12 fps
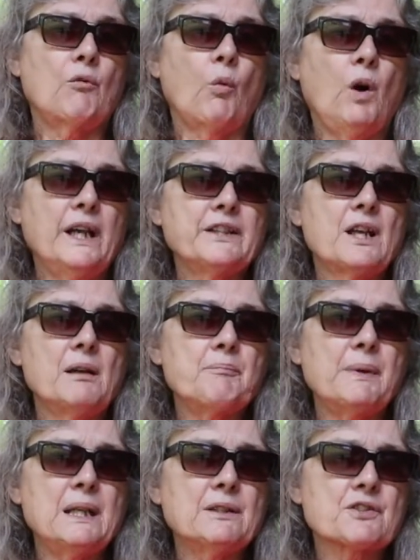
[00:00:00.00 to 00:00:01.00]
wind up
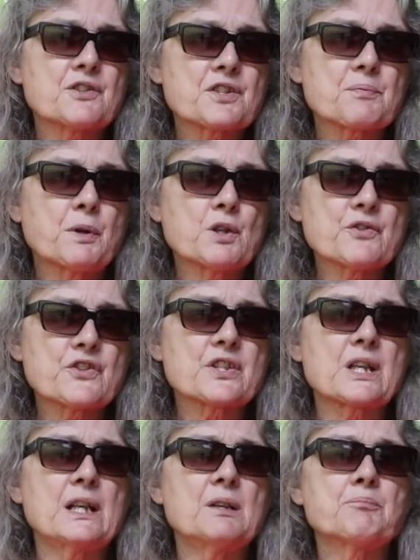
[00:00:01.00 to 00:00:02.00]
being
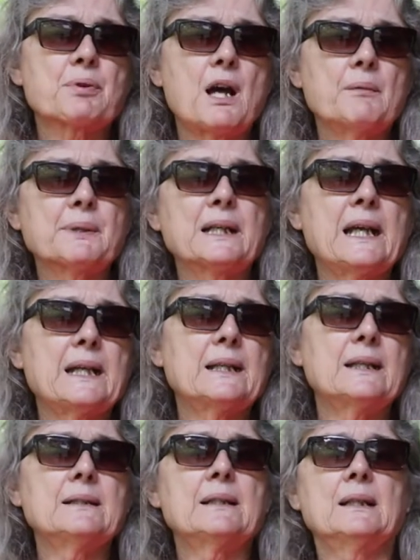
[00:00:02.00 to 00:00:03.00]
dispersed and
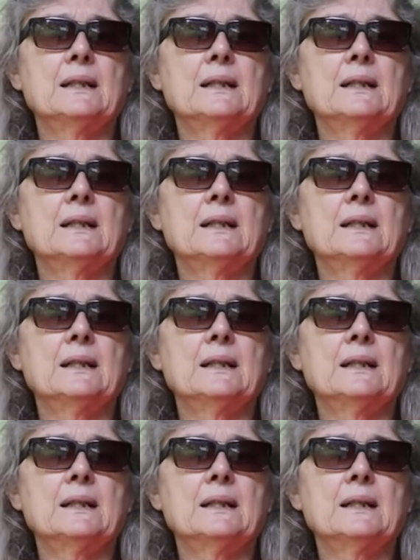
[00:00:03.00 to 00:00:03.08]
propagated